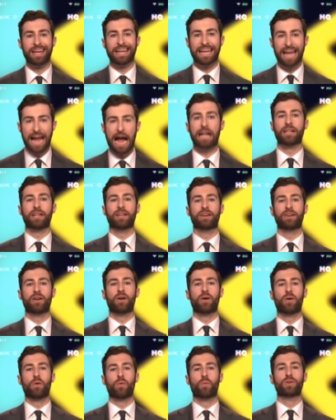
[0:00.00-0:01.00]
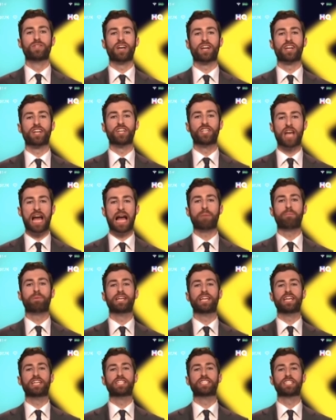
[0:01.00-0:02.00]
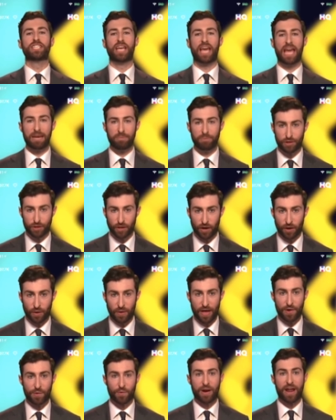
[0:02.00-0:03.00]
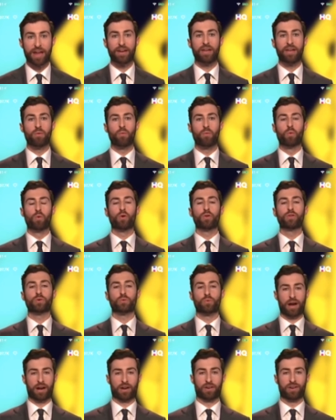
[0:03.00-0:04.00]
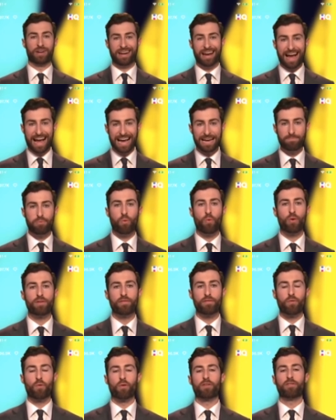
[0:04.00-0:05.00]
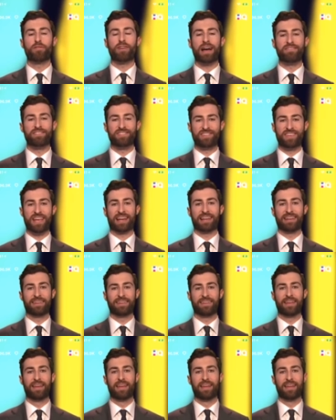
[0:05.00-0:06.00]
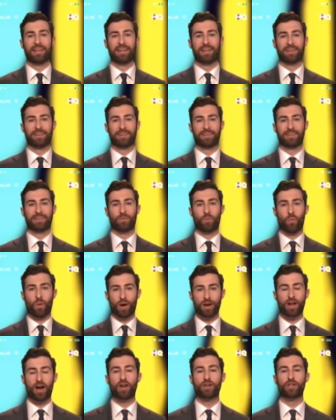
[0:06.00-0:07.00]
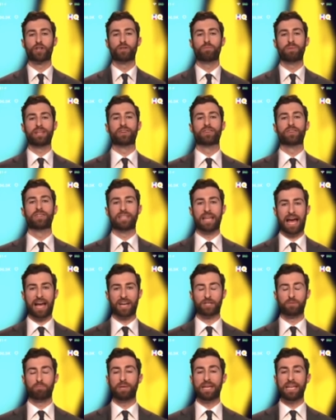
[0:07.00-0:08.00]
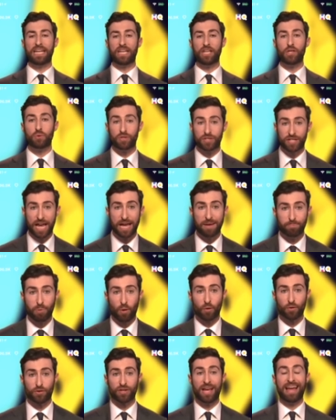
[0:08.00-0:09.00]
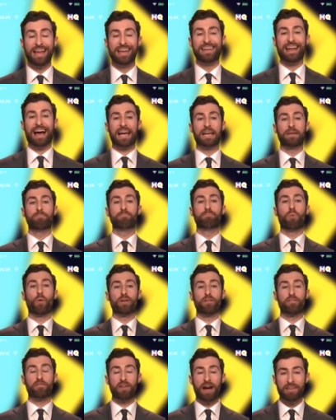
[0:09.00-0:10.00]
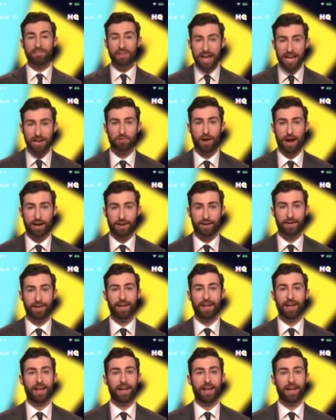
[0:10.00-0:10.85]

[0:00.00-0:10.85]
Gatlin was on a Japanese game show and ran a world record 9.45 second 100 meter dash, beating Usain Bolt's 9.58 record,